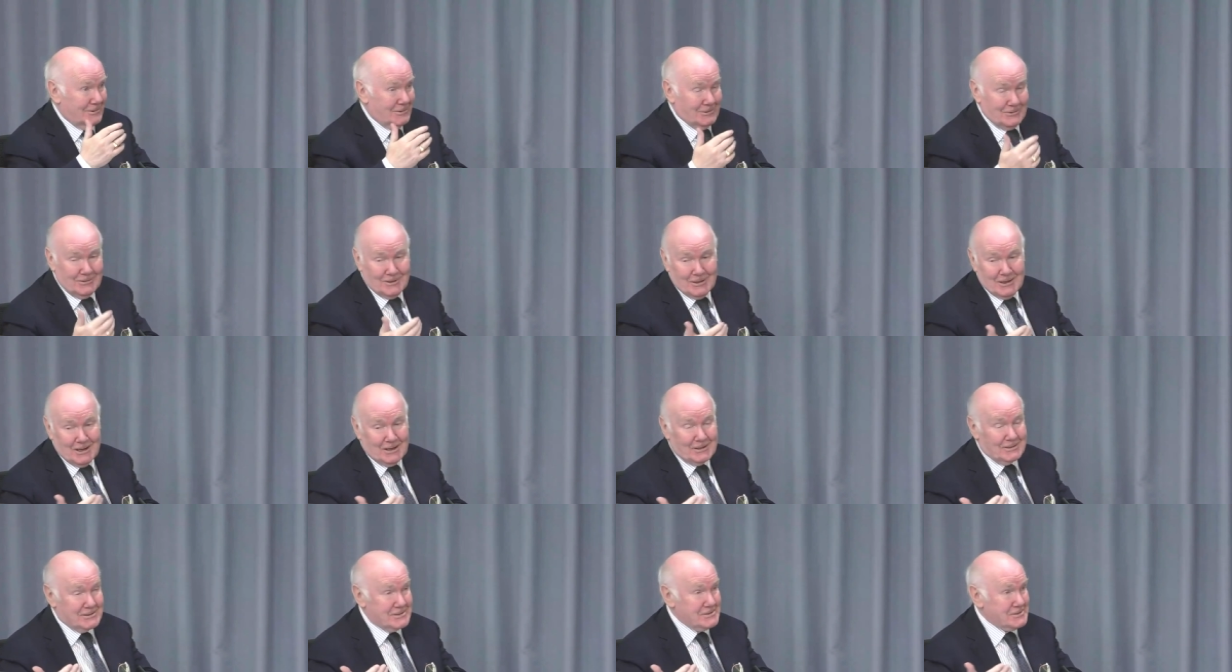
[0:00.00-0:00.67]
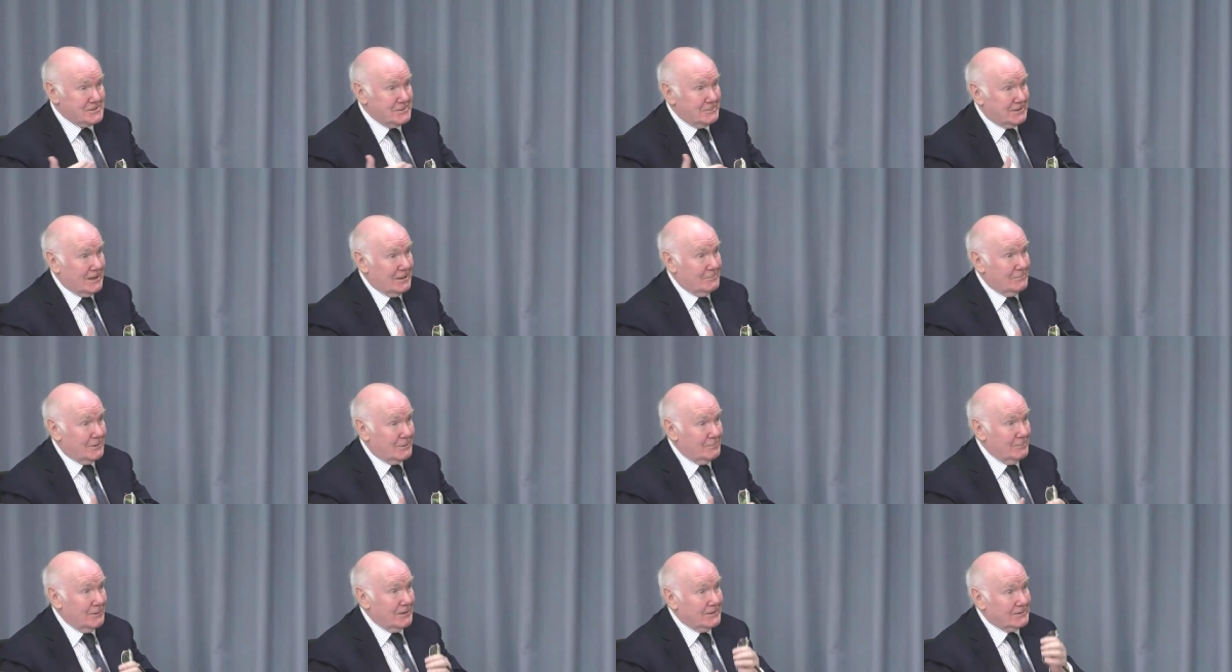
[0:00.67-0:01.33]
on the 9th of
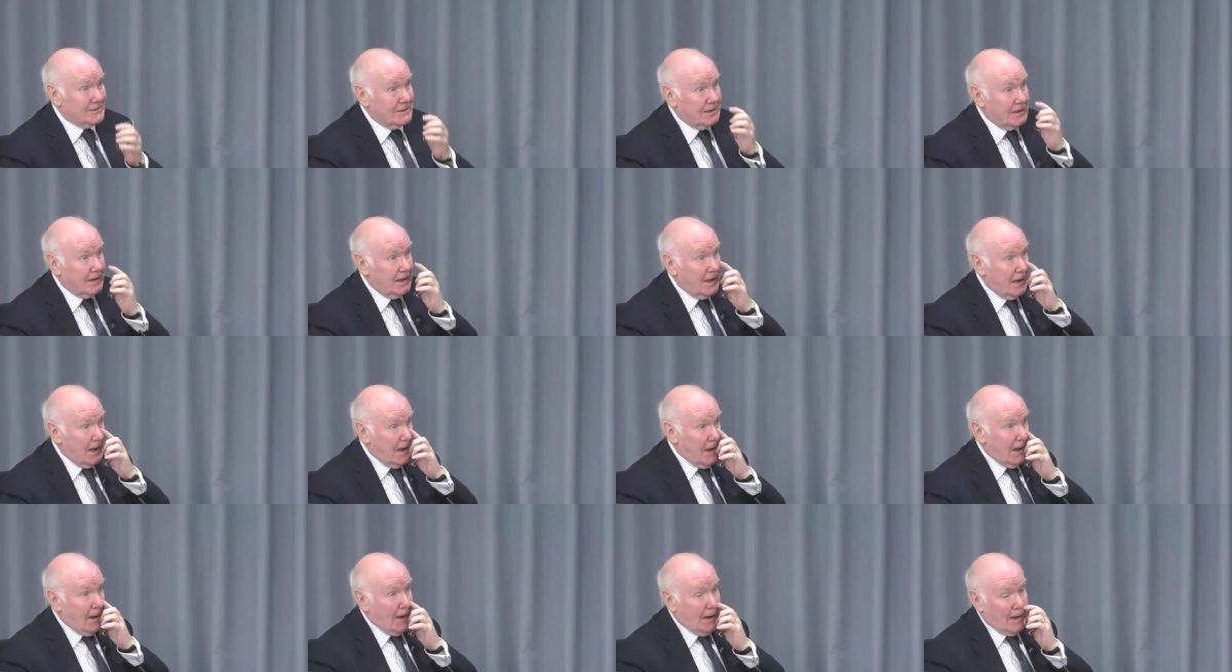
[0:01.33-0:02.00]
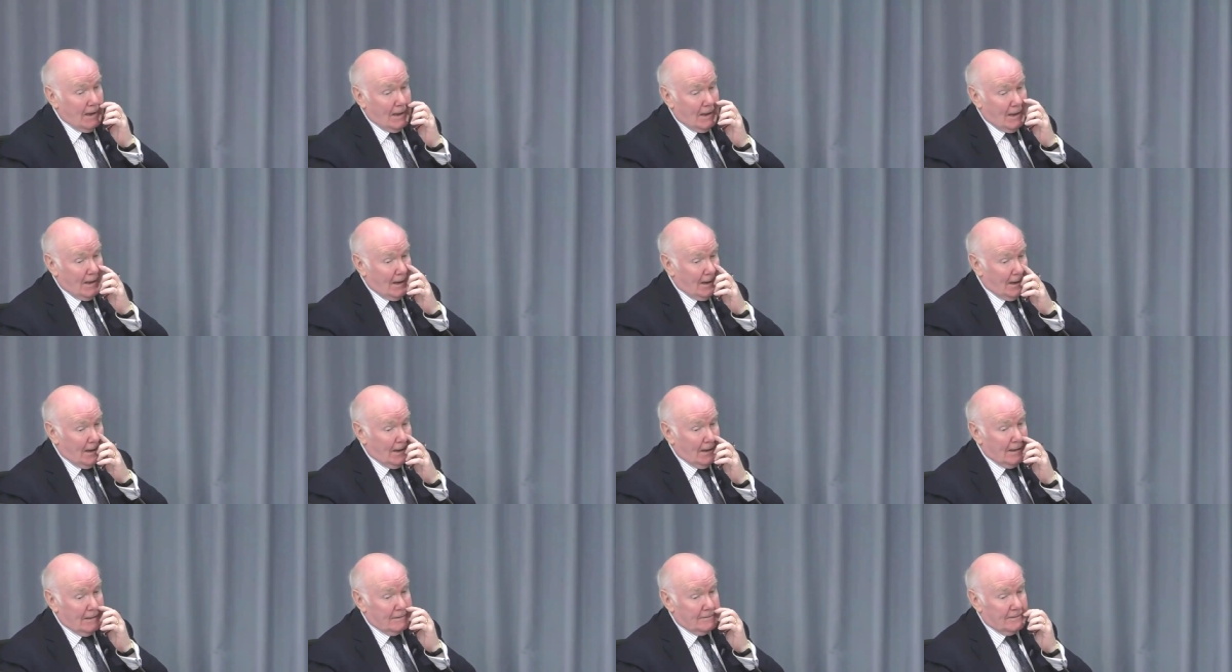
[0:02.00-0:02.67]
September meeting
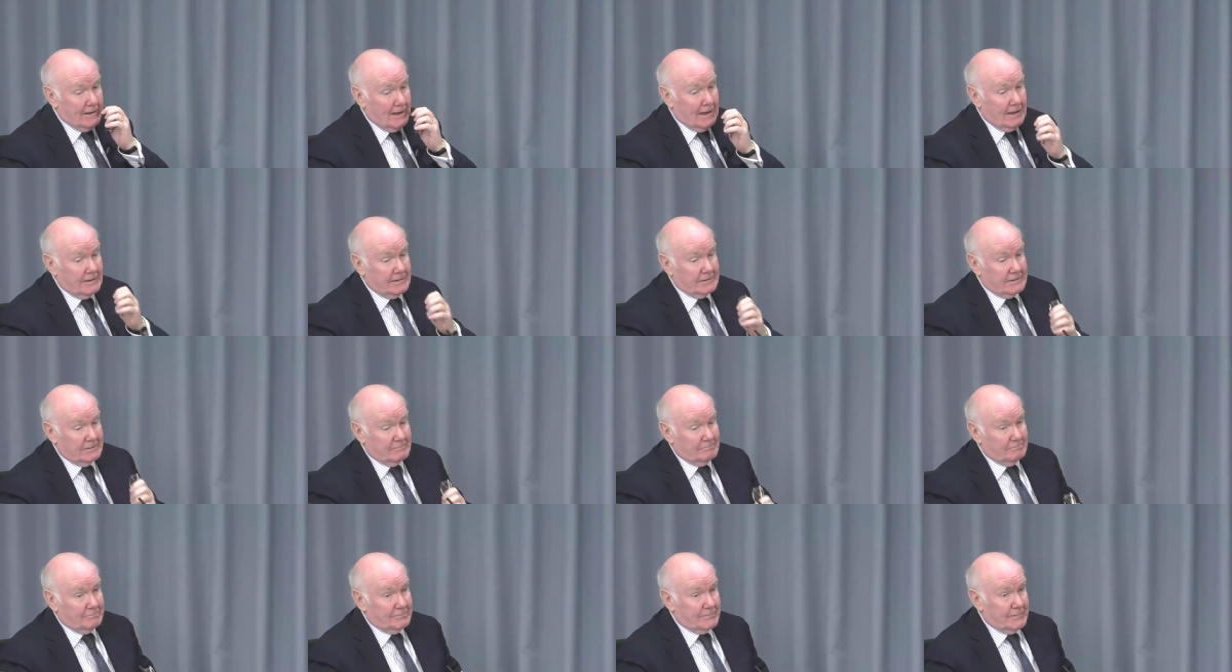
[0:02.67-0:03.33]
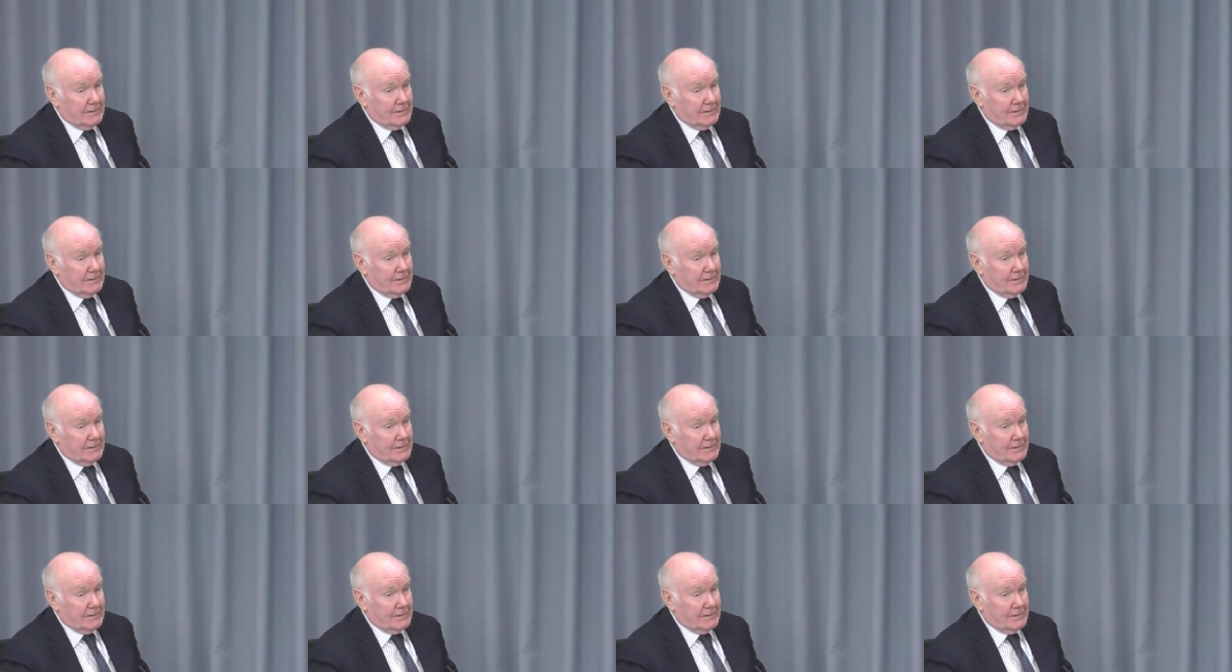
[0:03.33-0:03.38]
uh, that